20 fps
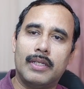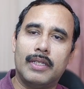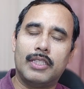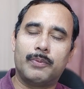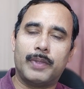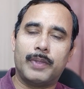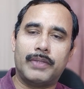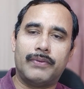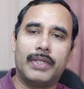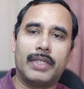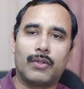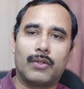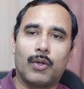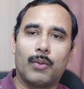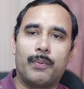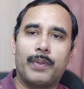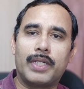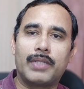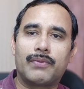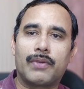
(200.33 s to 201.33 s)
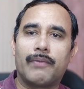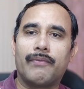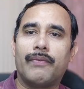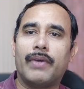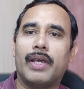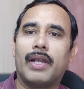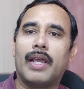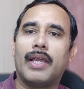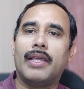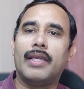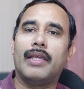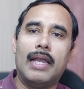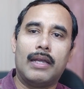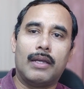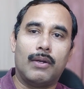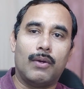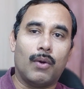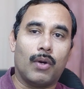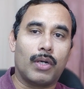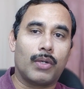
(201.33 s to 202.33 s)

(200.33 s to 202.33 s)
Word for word: specific topics from where I got